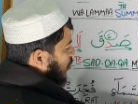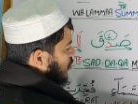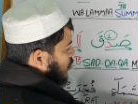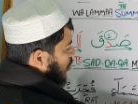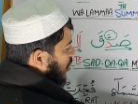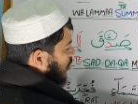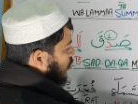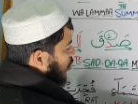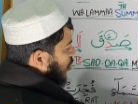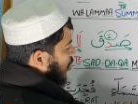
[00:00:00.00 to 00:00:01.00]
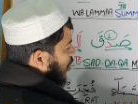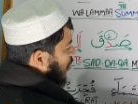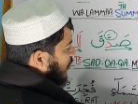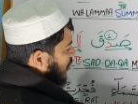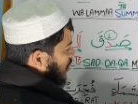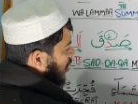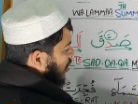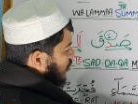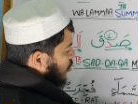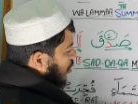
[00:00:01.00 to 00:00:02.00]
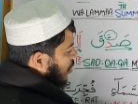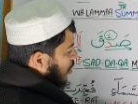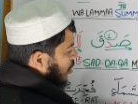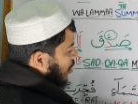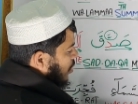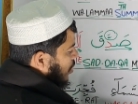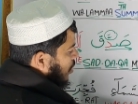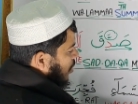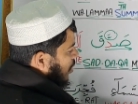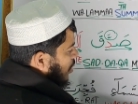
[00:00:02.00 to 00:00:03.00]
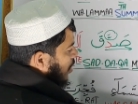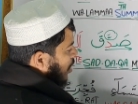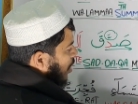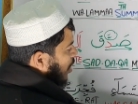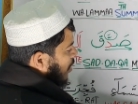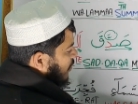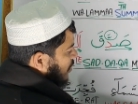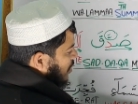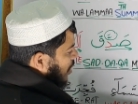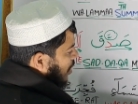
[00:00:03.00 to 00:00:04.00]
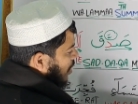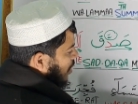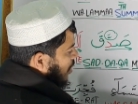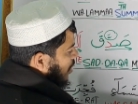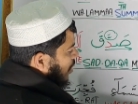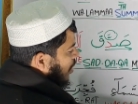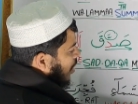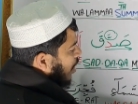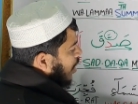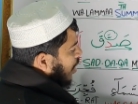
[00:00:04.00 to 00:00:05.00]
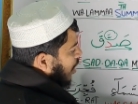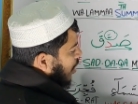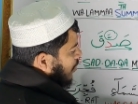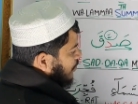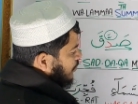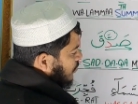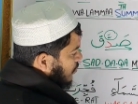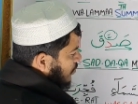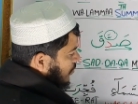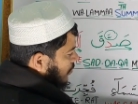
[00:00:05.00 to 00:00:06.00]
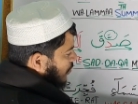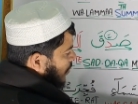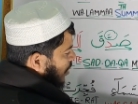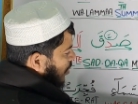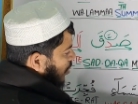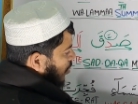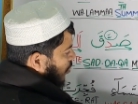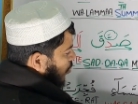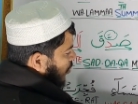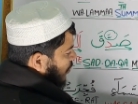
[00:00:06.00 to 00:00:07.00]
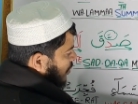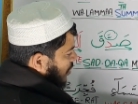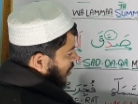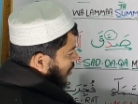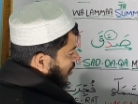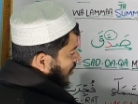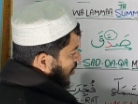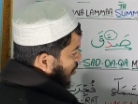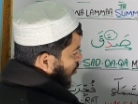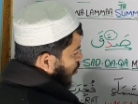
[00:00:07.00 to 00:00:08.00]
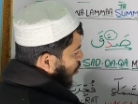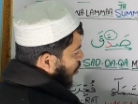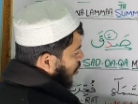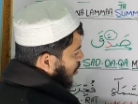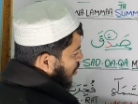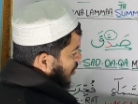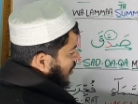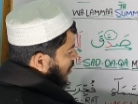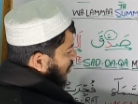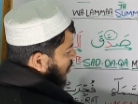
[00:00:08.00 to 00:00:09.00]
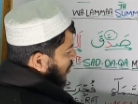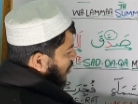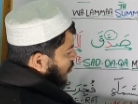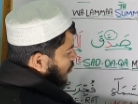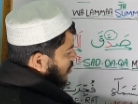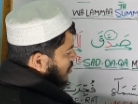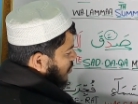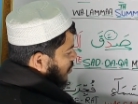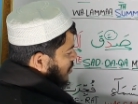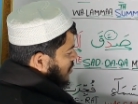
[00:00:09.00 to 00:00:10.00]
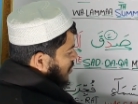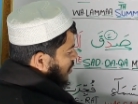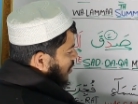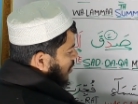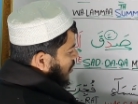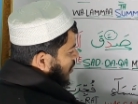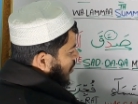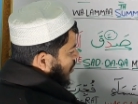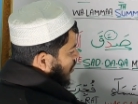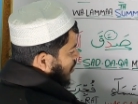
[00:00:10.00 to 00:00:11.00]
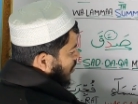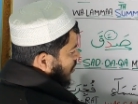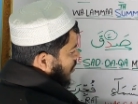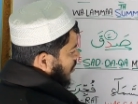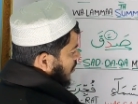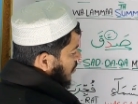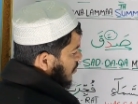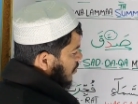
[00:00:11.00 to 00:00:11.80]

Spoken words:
goes to ha, ta, ha, fatha, tah. Ha, fatha, ha. Ra, fatha, ra. Ta two kasras, tin.